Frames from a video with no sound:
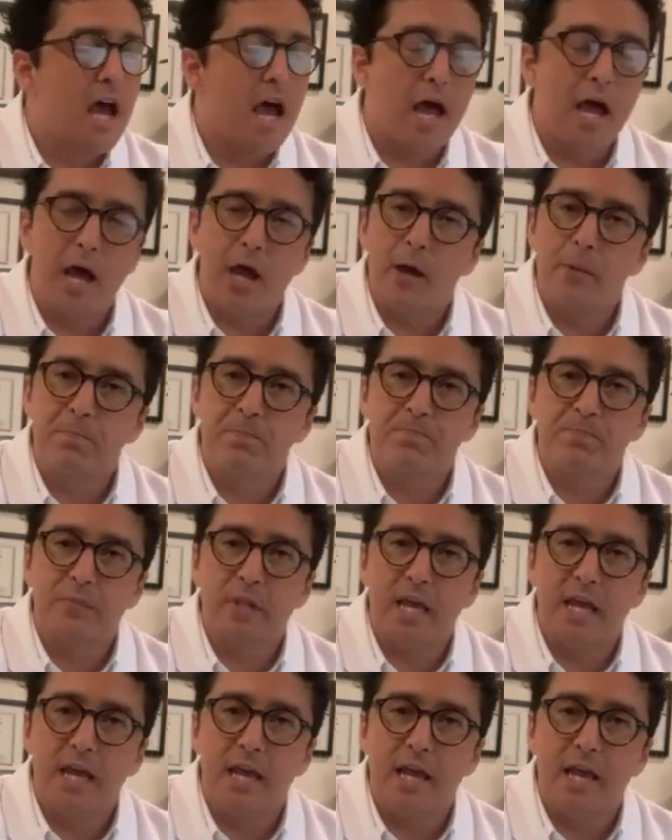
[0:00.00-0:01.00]

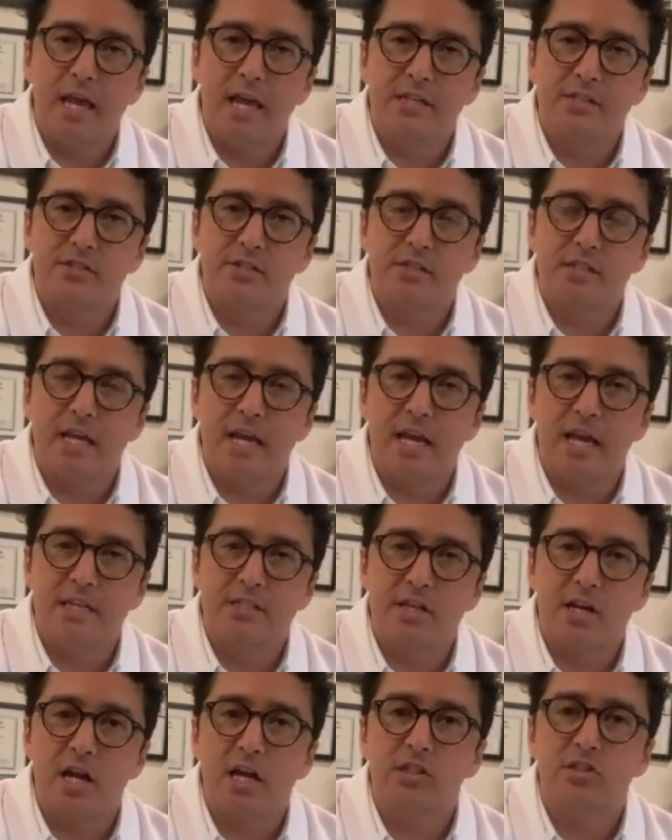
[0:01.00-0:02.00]
as
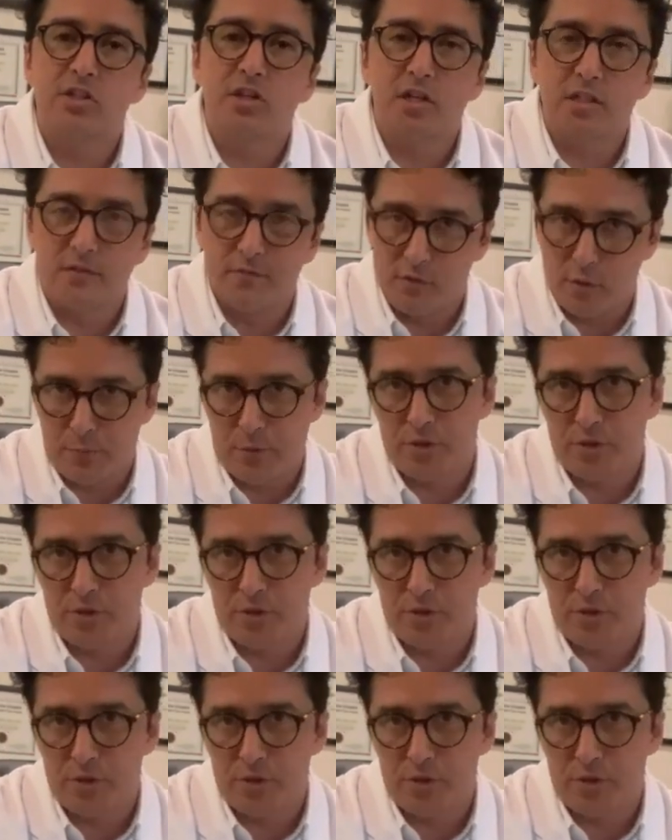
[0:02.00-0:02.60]
an alternative to